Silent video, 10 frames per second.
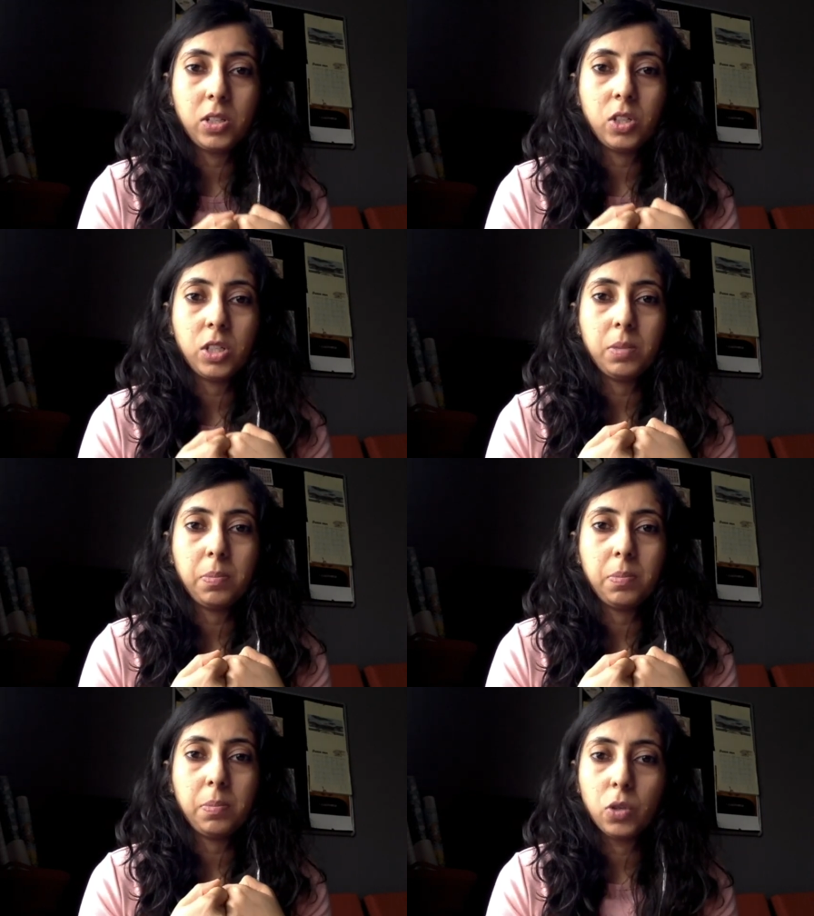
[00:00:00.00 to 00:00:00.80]
just
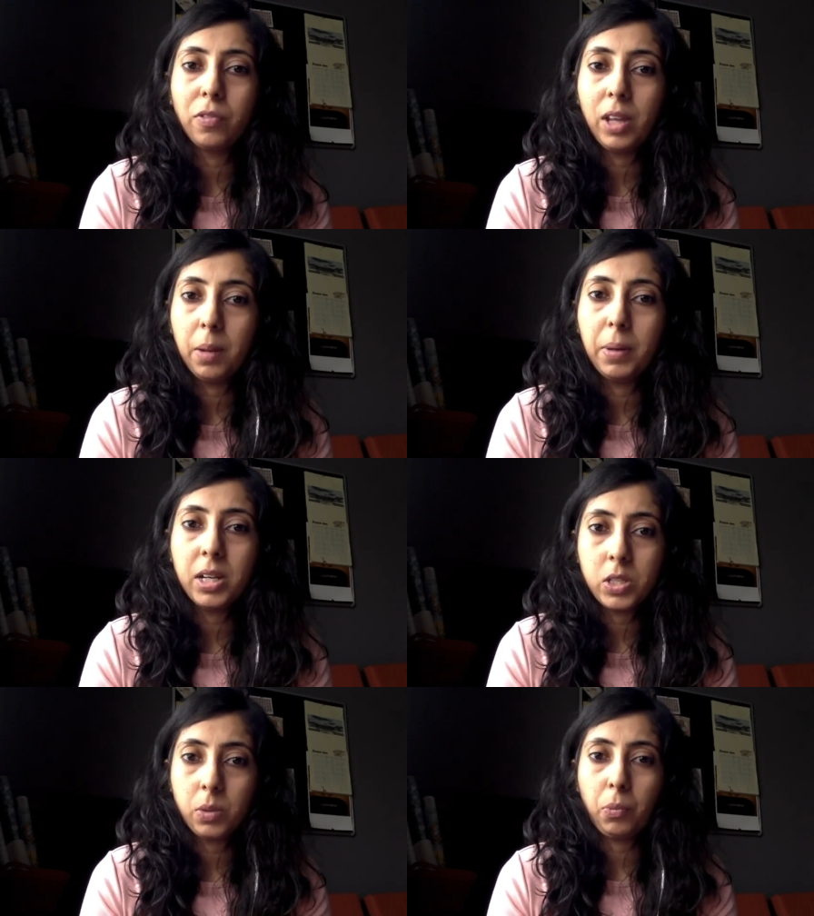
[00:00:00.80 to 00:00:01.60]
makes you feel a bit
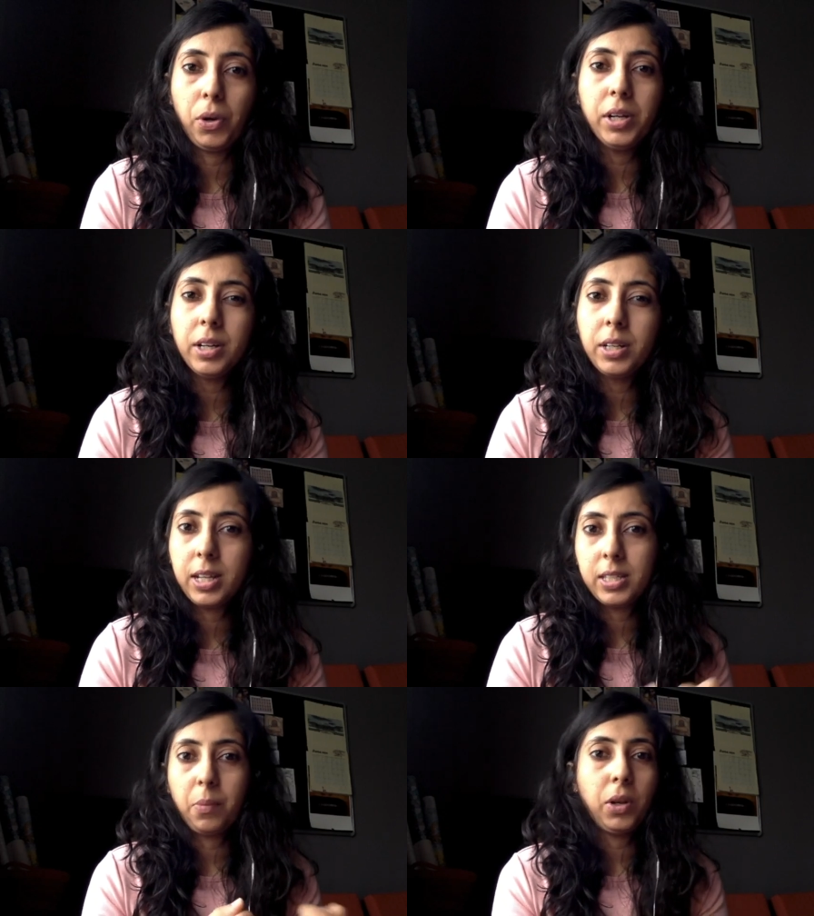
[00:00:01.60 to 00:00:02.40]
disappointed
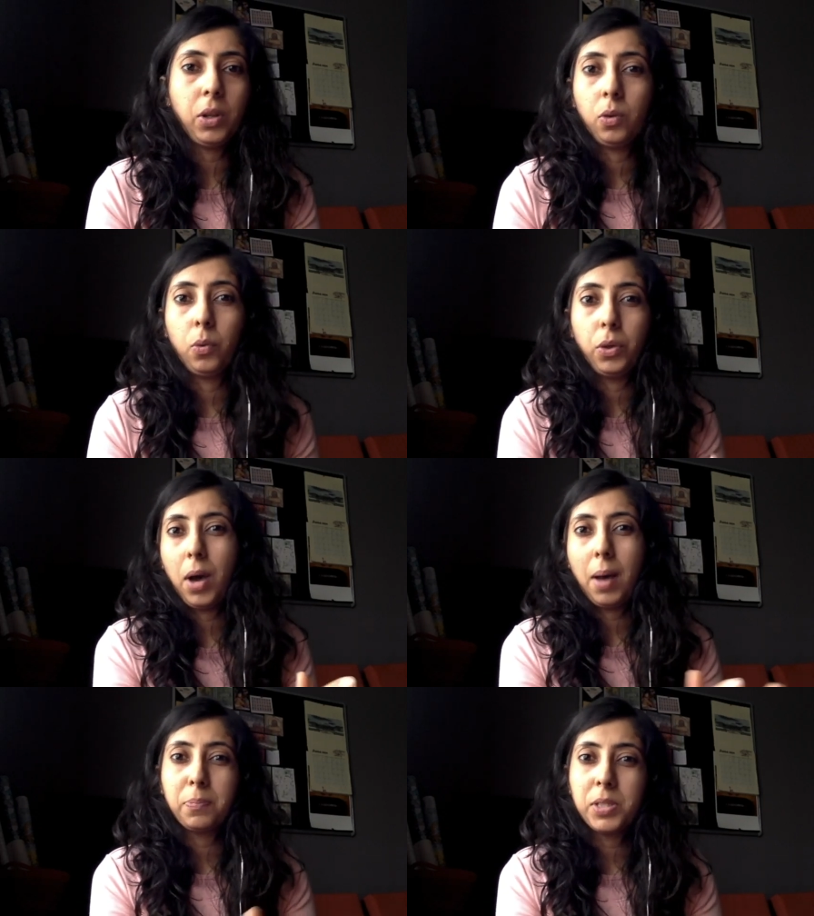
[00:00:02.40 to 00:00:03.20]
that someone who you
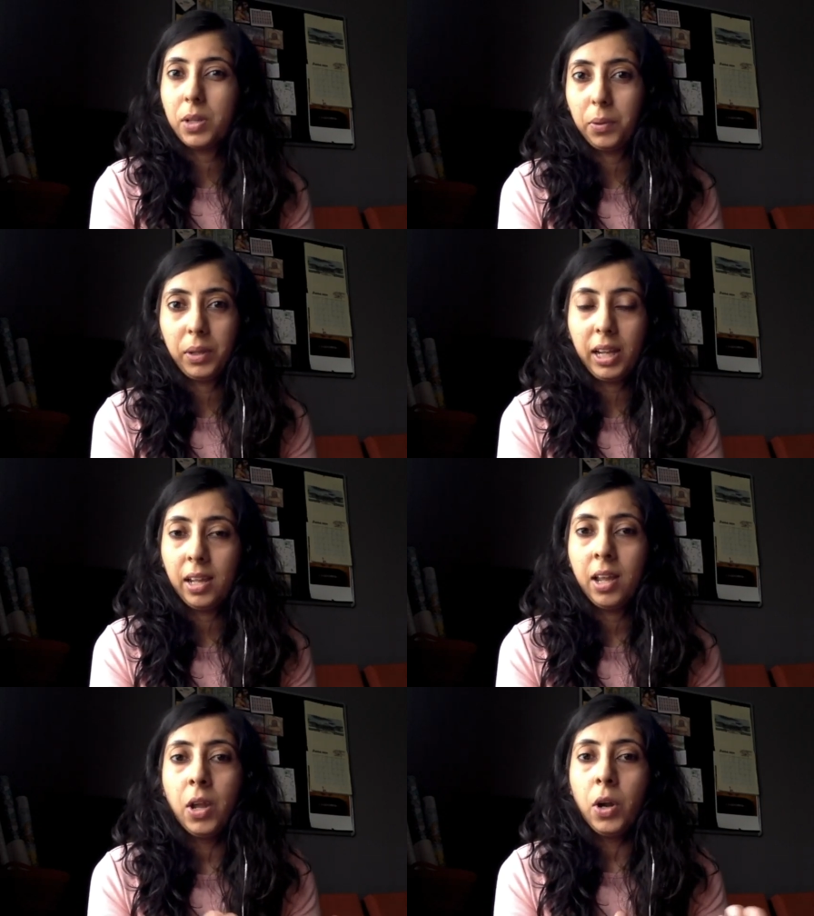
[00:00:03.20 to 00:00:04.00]

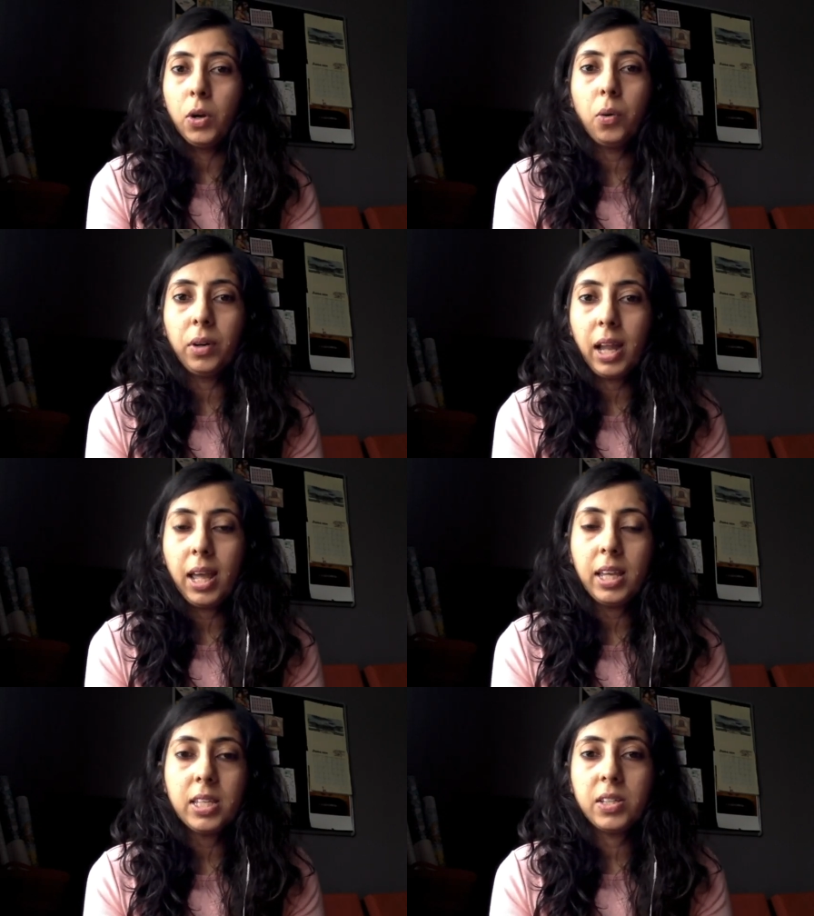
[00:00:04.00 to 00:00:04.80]
absolutely don't
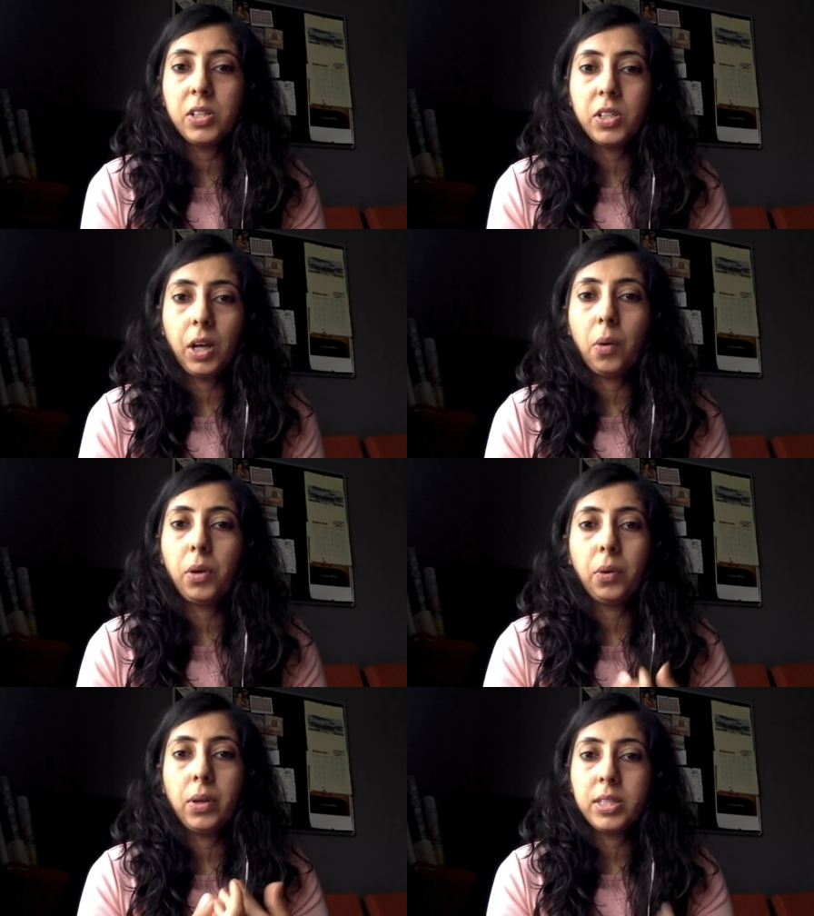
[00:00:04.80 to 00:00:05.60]
like is reaching out
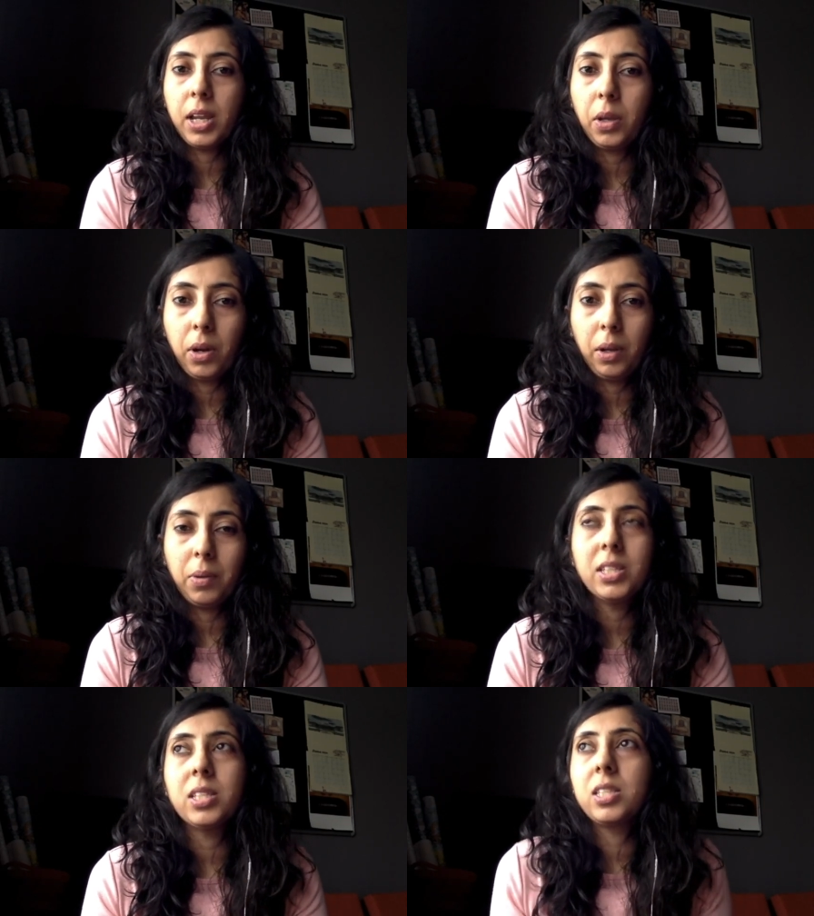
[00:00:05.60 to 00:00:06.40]
to you and sending you a
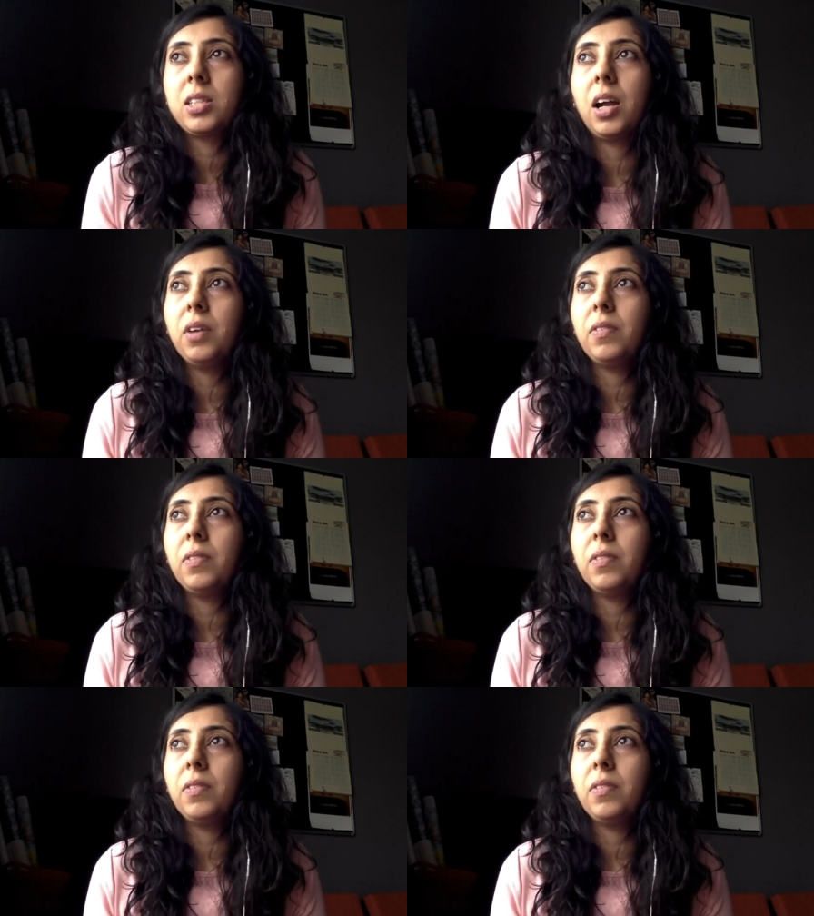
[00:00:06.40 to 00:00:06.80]
request. It's kind of